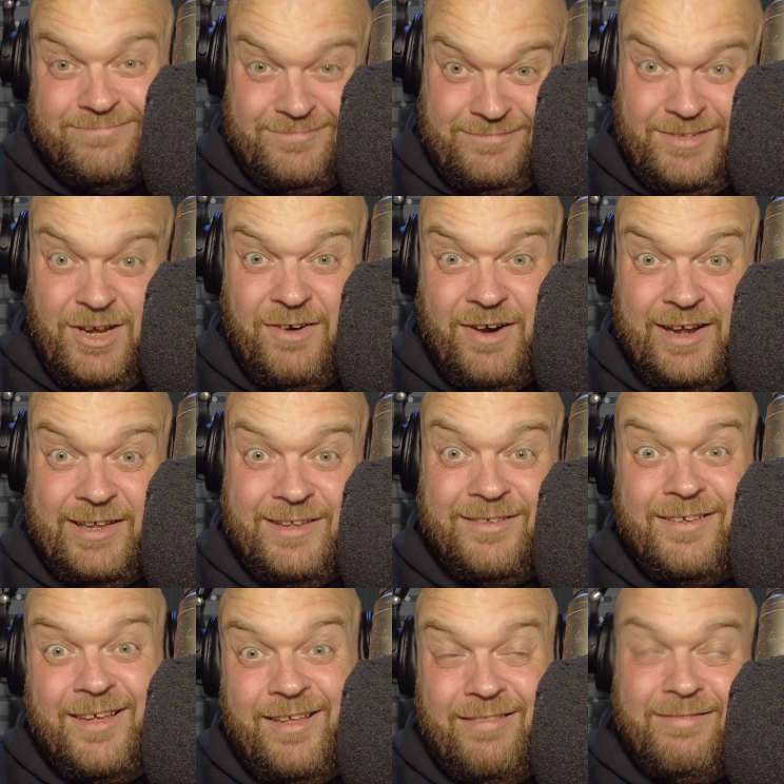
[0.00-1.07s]
All right,
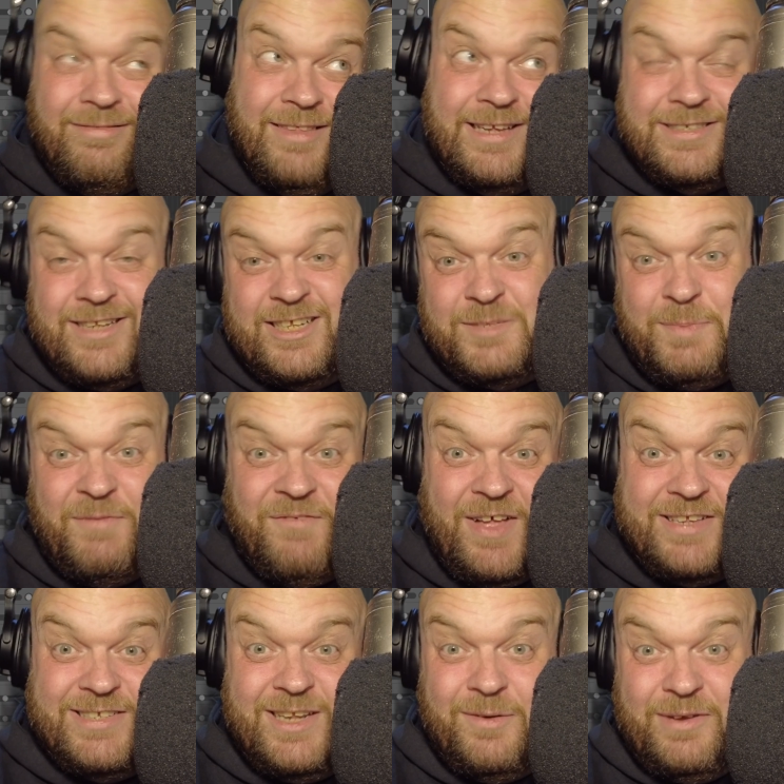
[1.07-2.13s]
yeah, things like to be
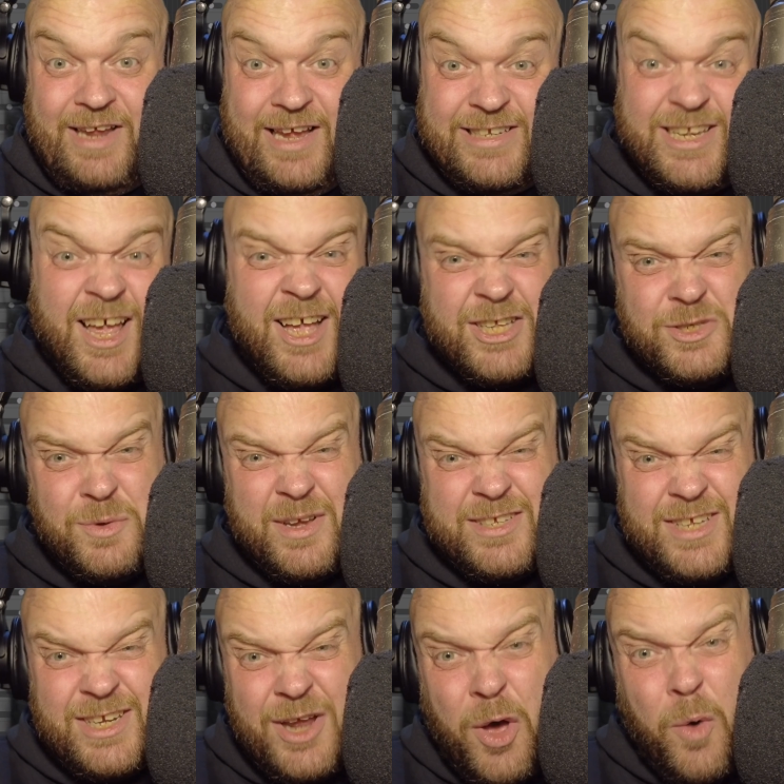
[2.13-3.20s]
fast nowadays. So I
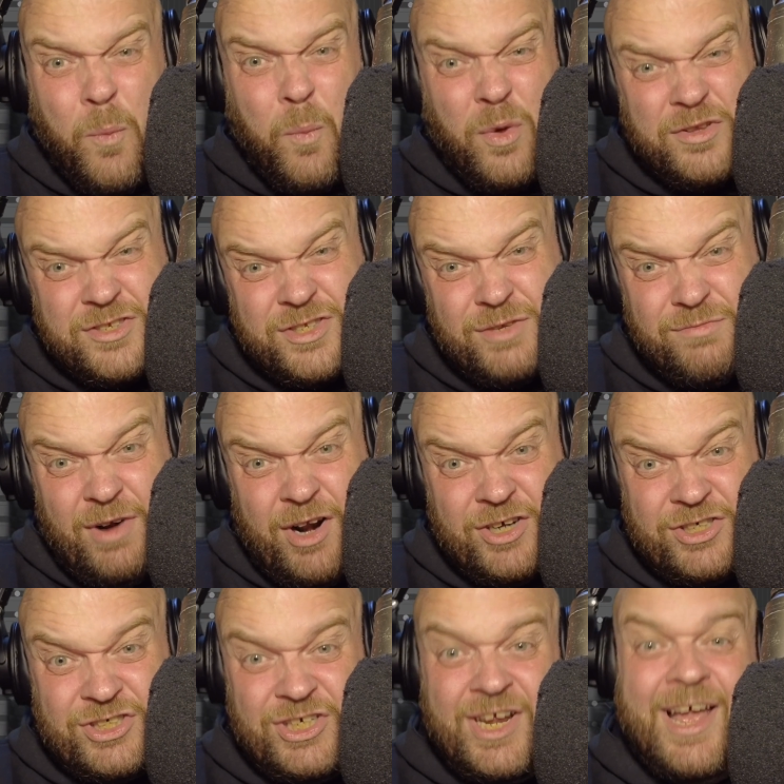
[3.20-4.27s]
said, what's the
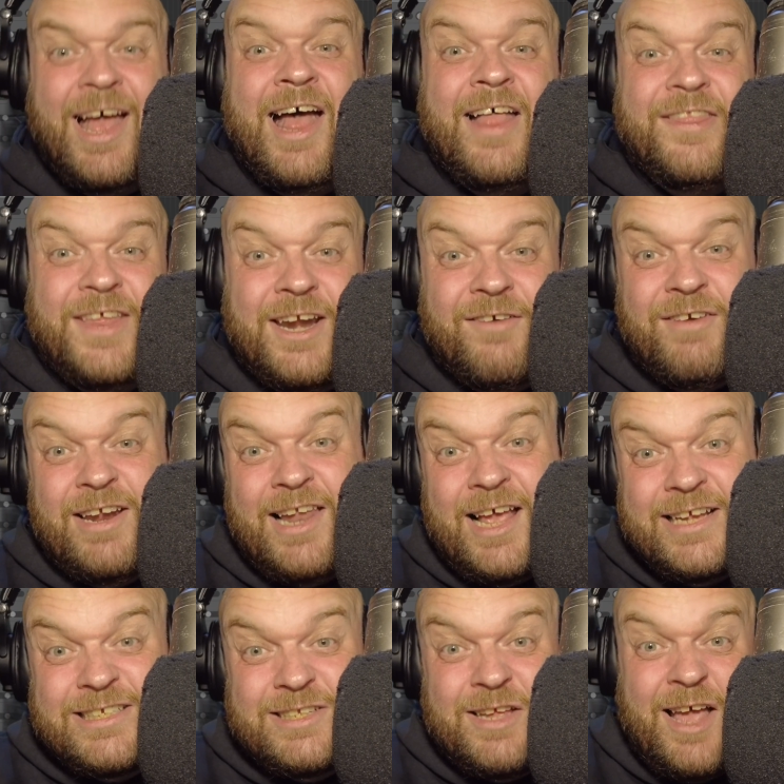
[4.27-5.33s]
rush? Then I
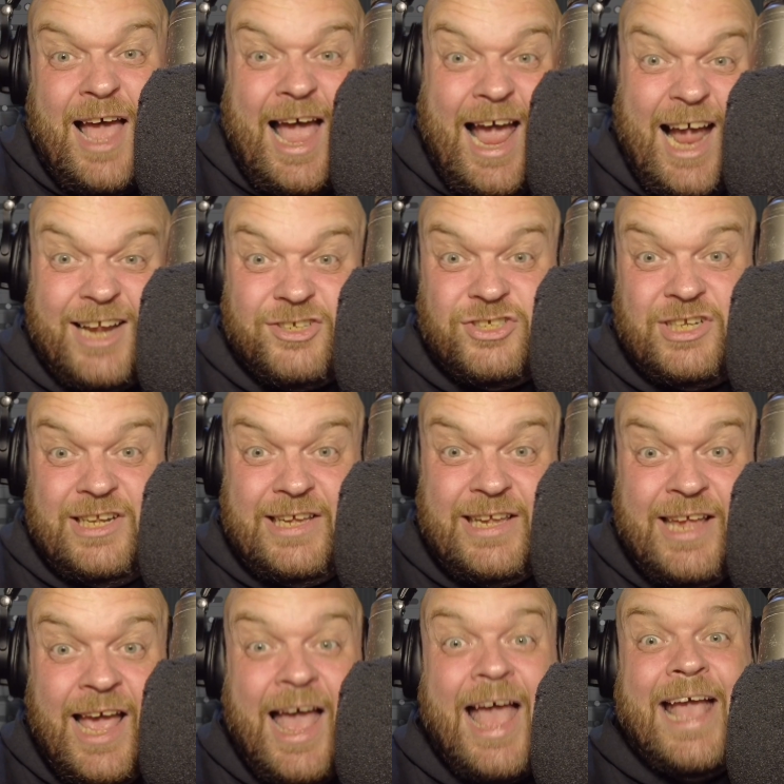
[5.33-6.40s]
realised, actually,
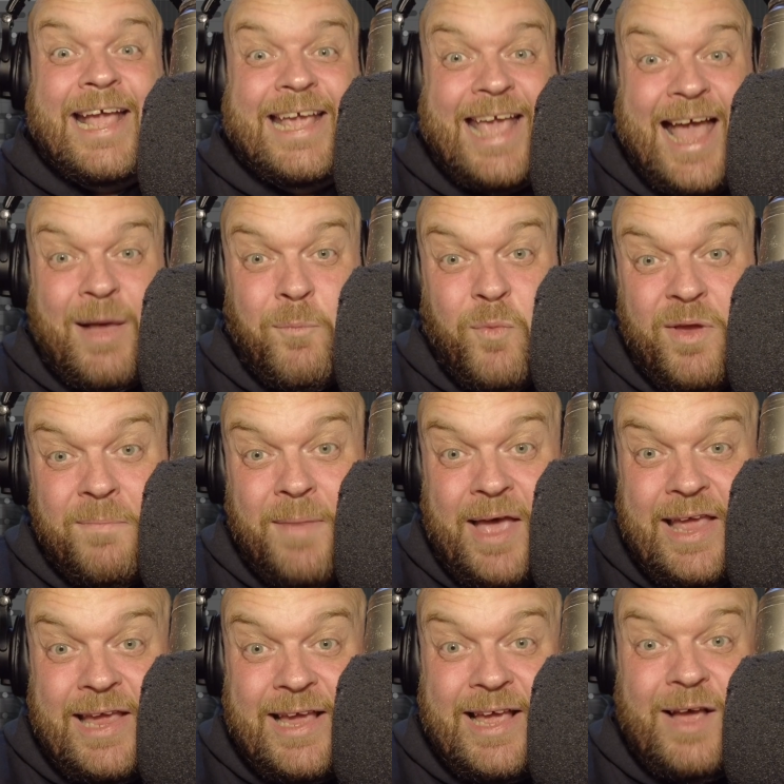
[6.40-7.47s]
can we
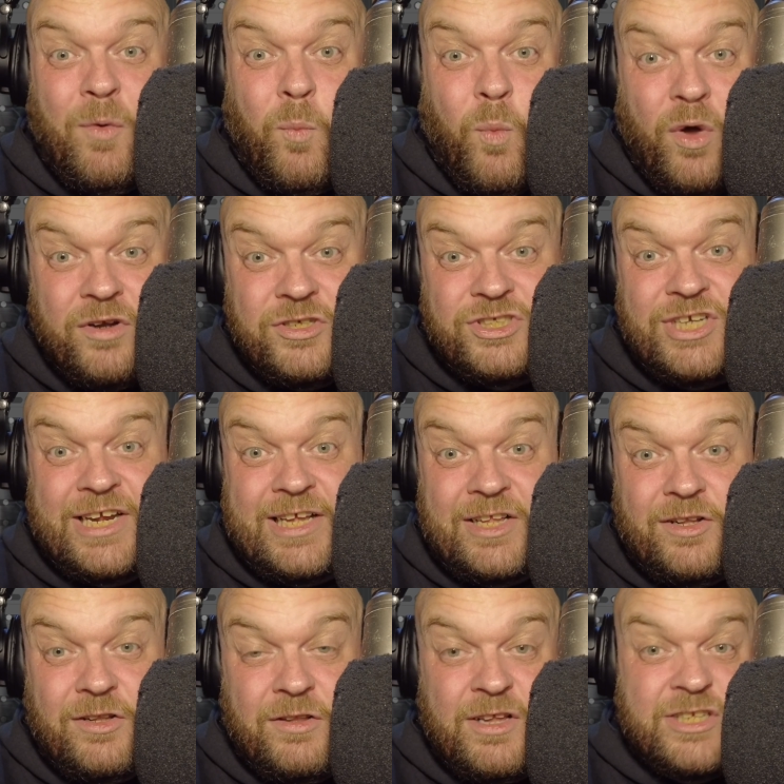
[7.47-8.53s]
make one
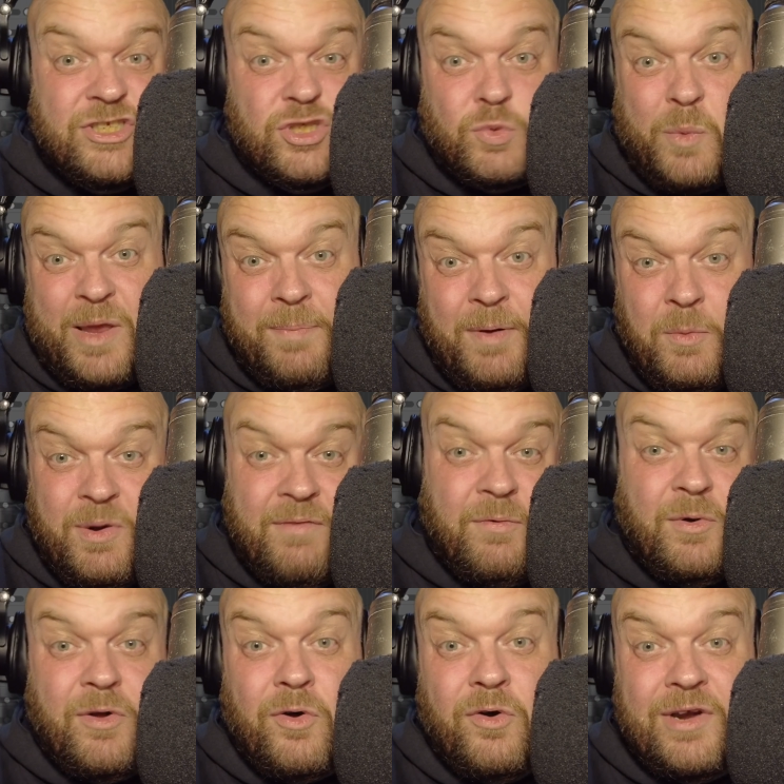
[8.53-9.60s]
jingle, sweeper, whatever you want
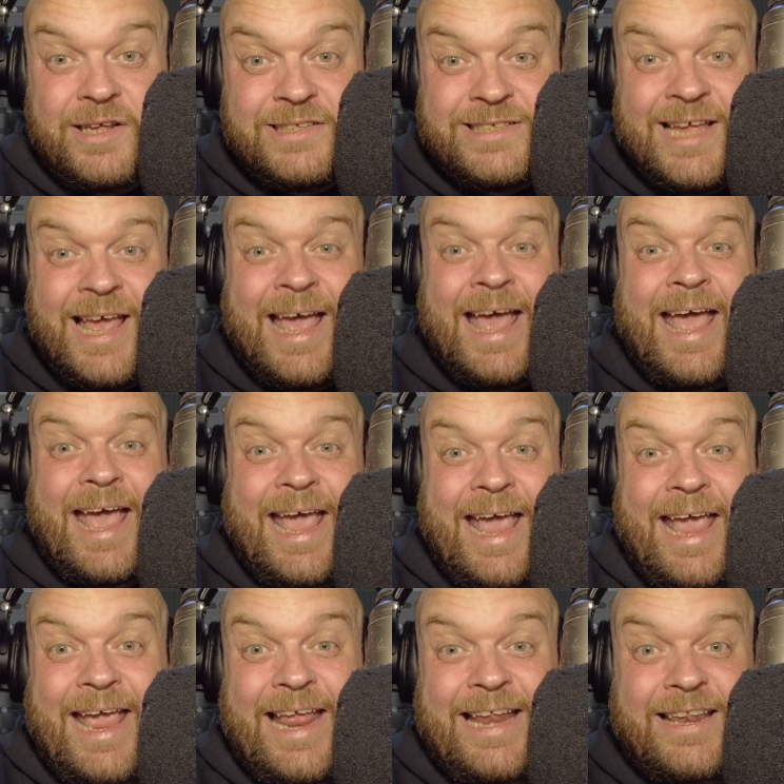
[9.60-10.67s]
to call it,
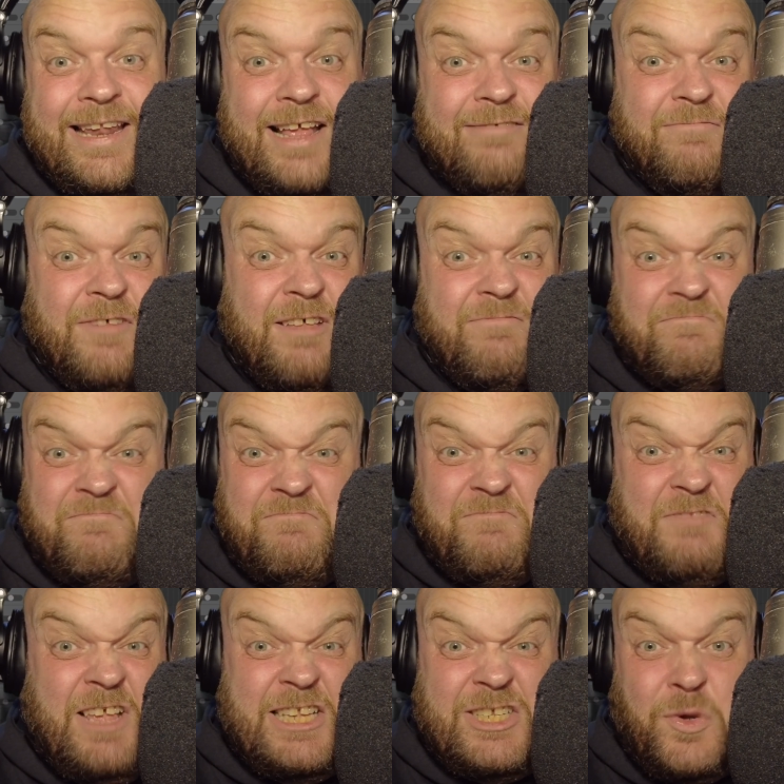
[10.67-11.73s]
in
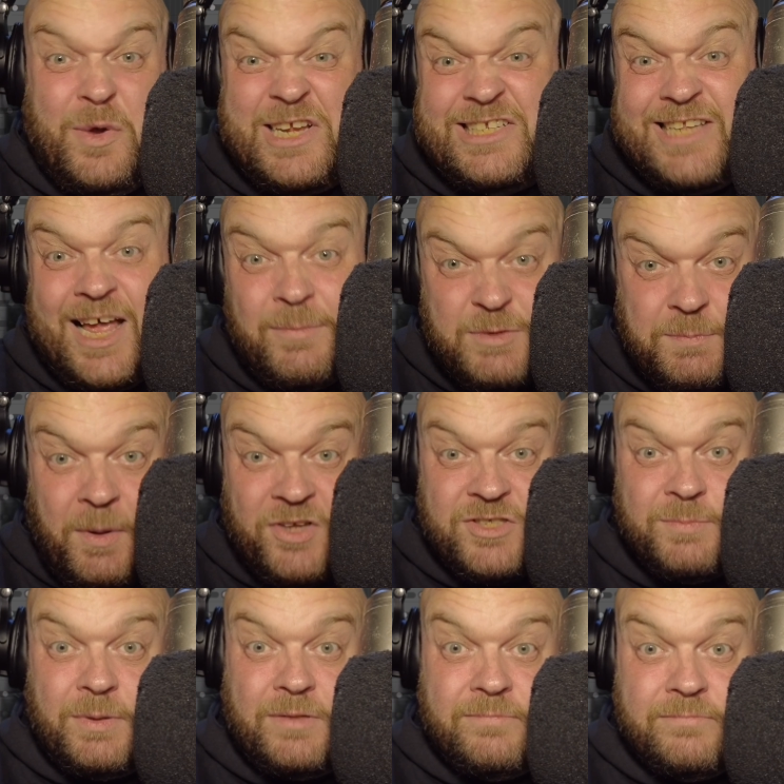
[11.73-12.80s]
as quick a time as
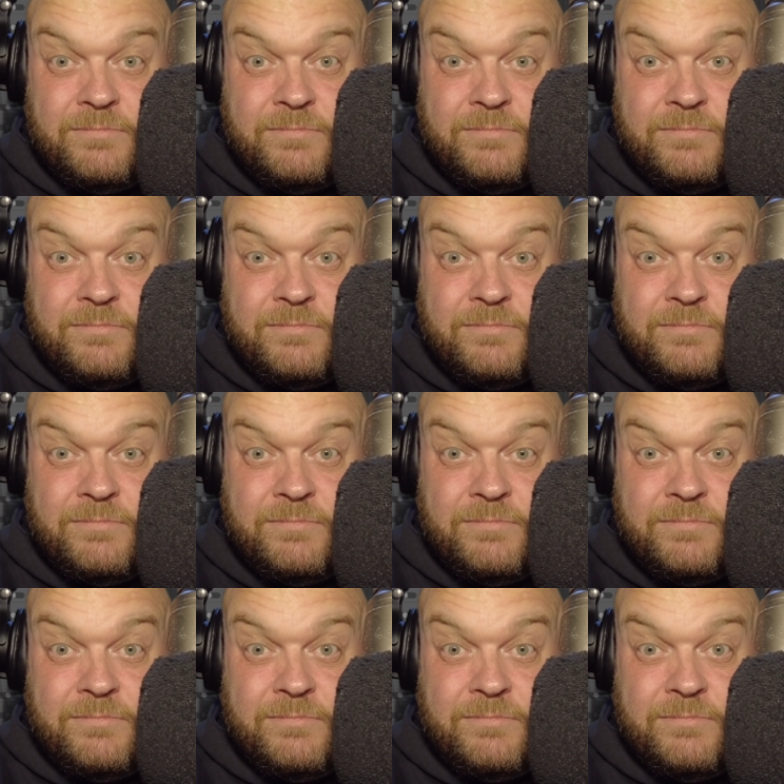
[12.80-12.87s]
possible